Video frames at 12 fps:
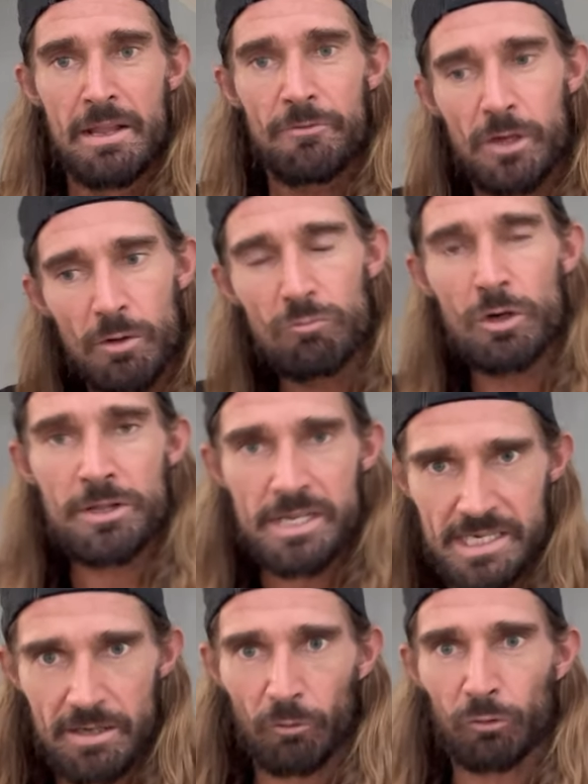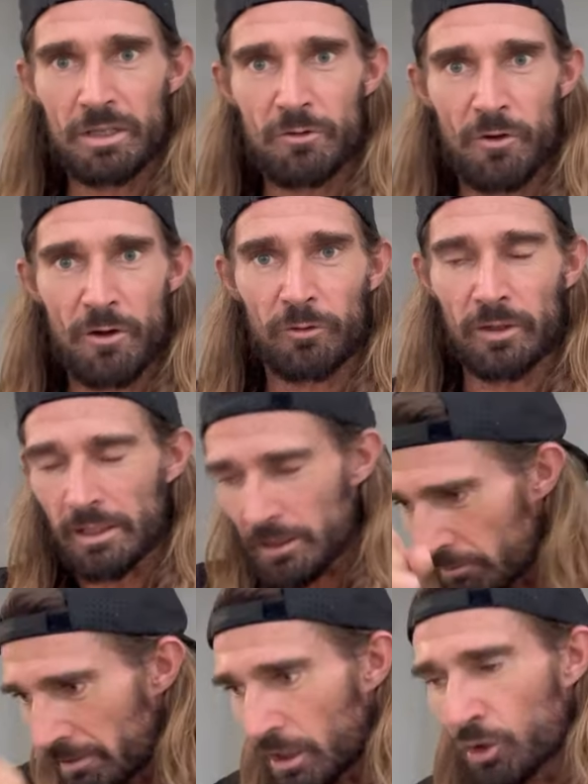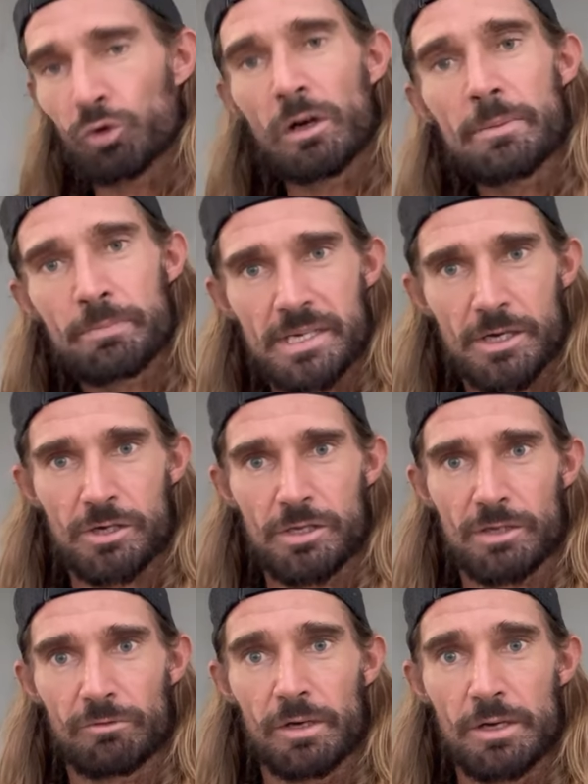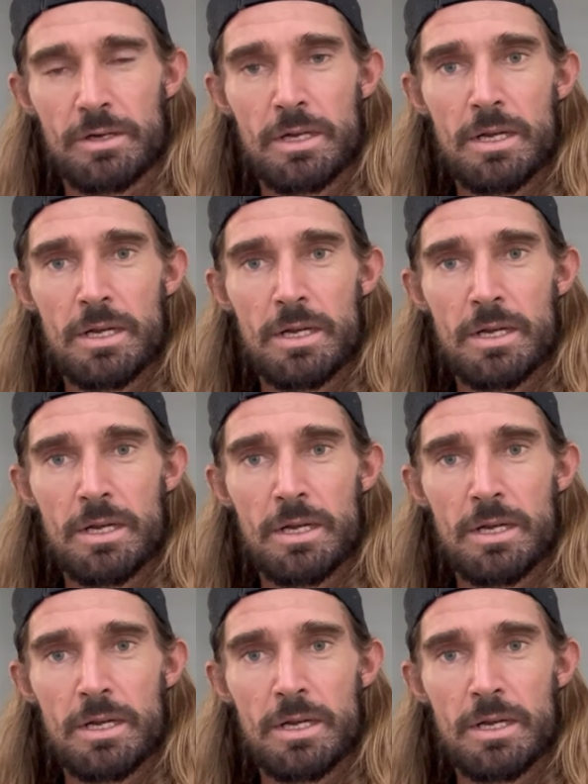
If you can run these at 350, you're in a great position to run